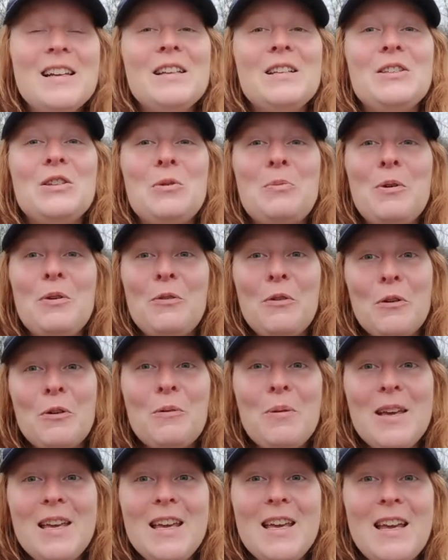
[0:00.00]
So before
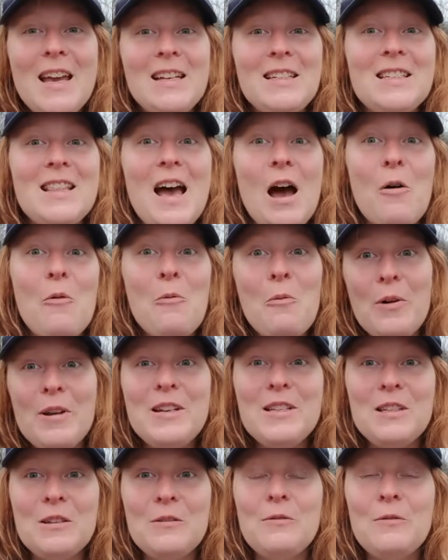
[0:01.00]
we can get to that what
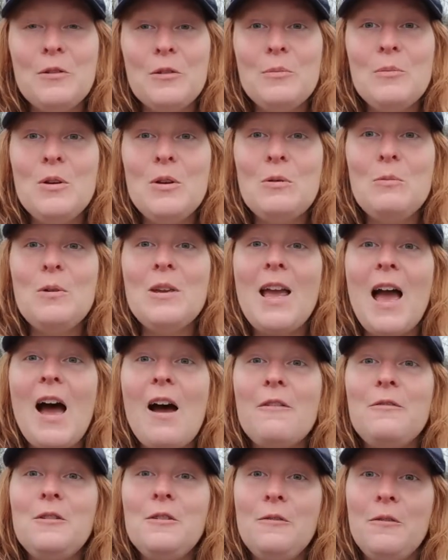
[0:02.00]
is a full moon we
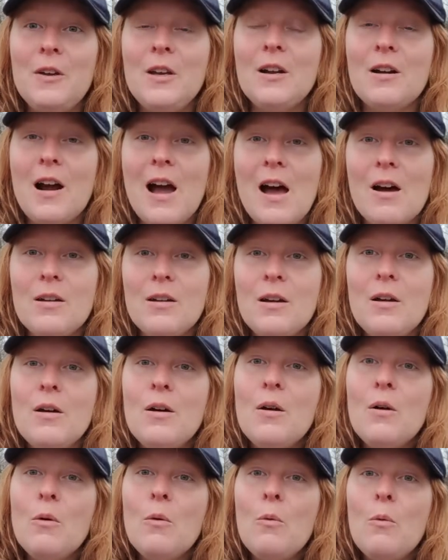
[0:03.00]
have to figure out
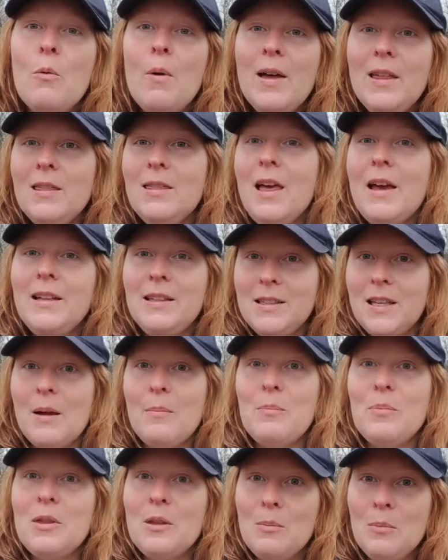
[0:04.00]
what lights
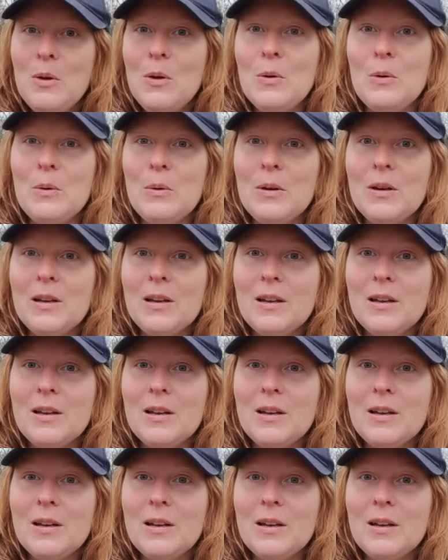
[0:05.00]
up the moon.